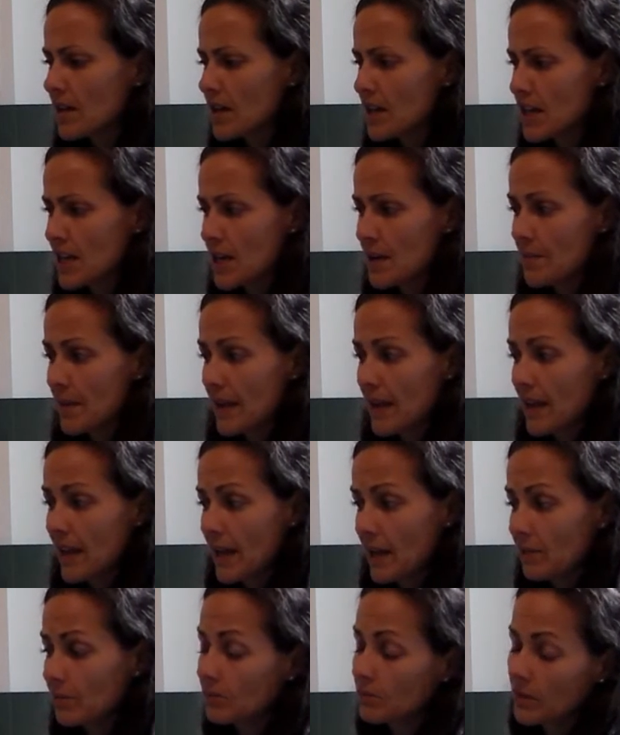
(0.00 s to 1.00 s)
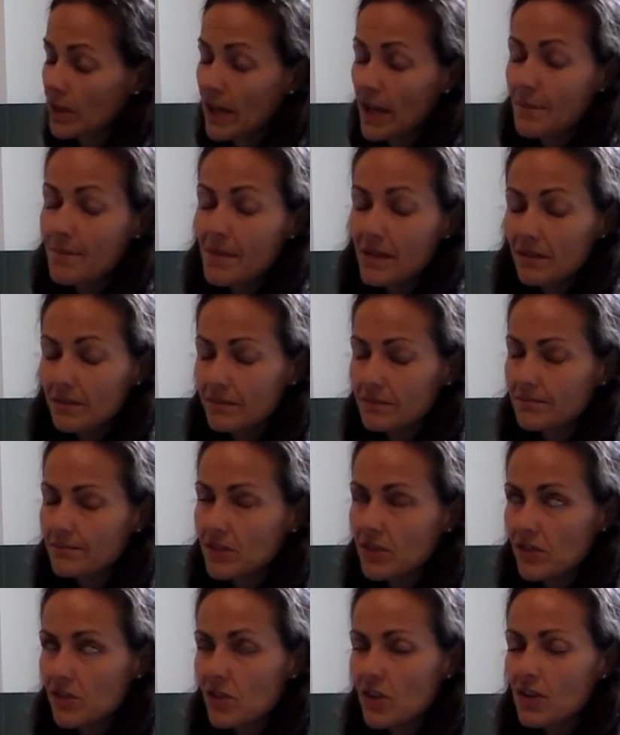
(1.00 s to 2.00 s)
I
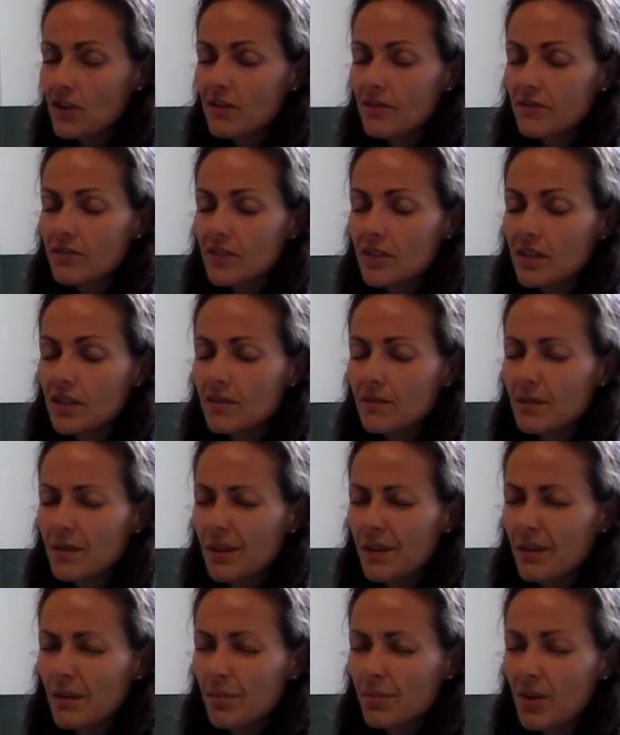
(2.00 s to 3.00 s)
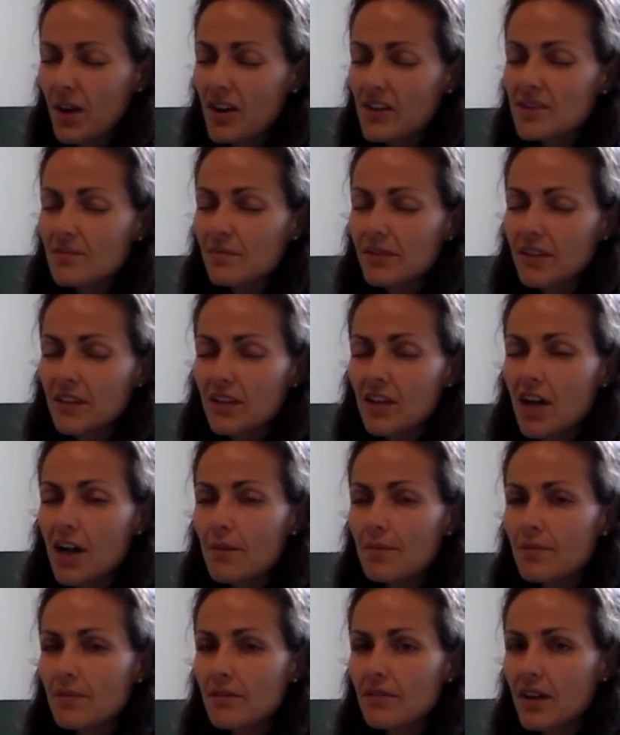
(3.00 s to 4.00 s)
dissolved approximately a
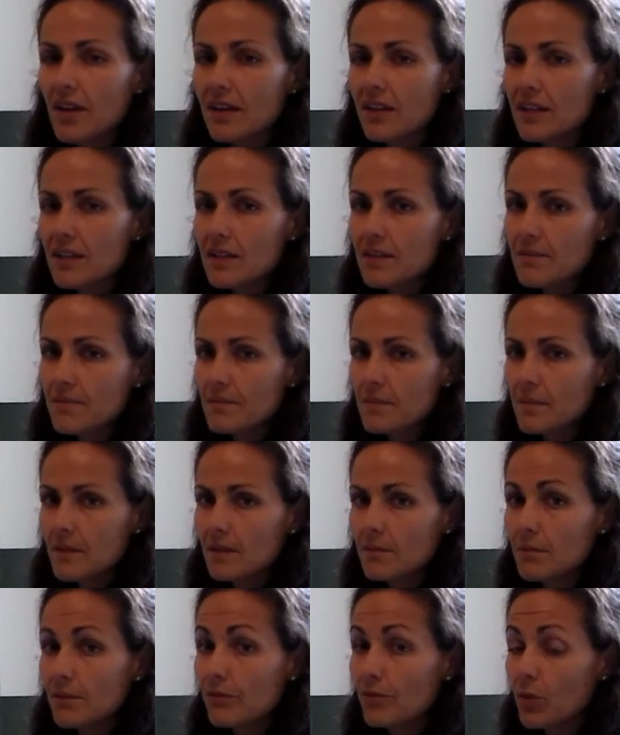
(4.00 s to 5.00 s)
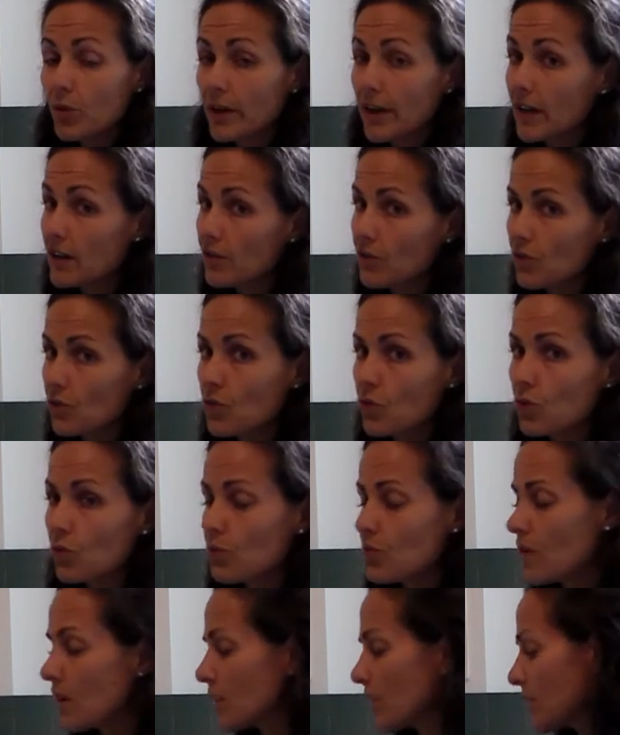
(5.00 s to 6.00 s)
cup of honey before I added the
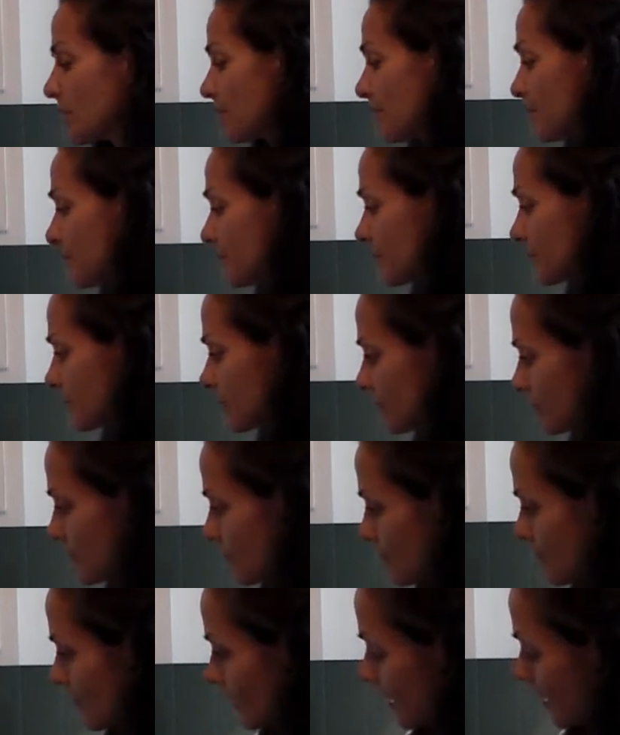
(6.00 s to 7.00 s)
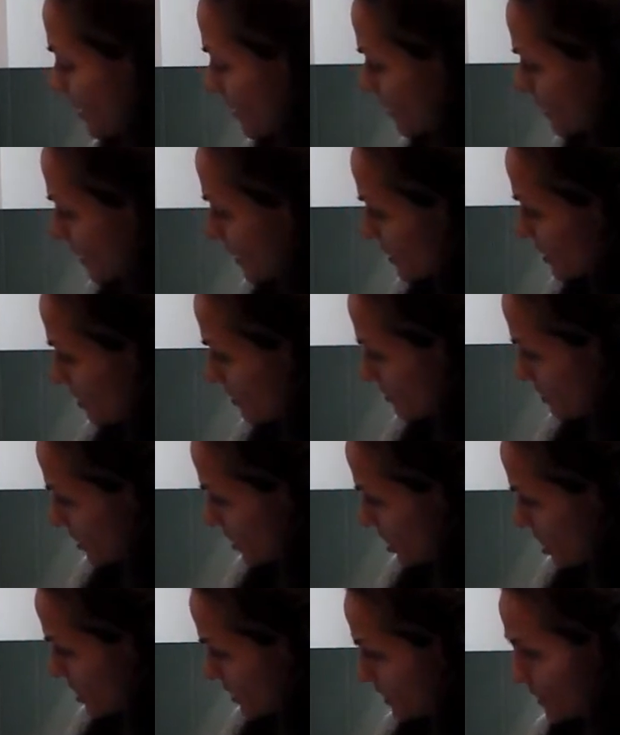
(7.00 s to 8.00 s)
cold water. And then I dumped
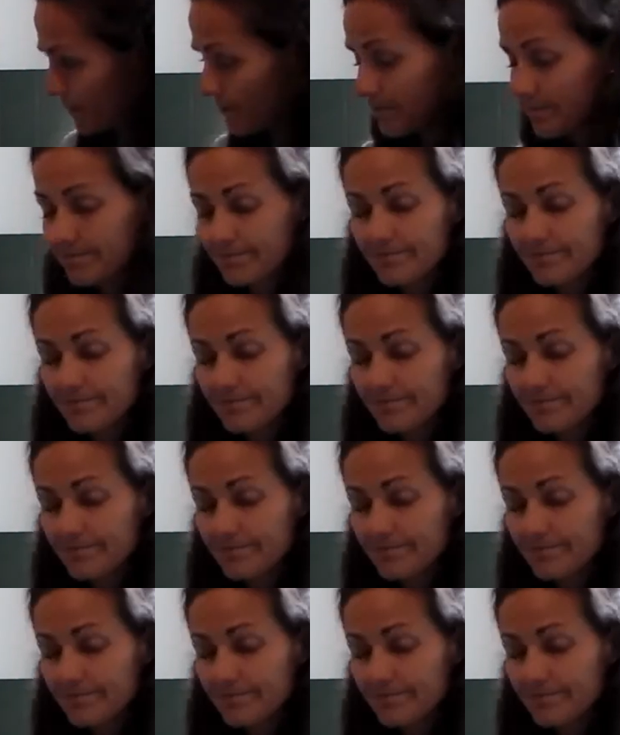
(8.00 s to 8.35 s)
it all in.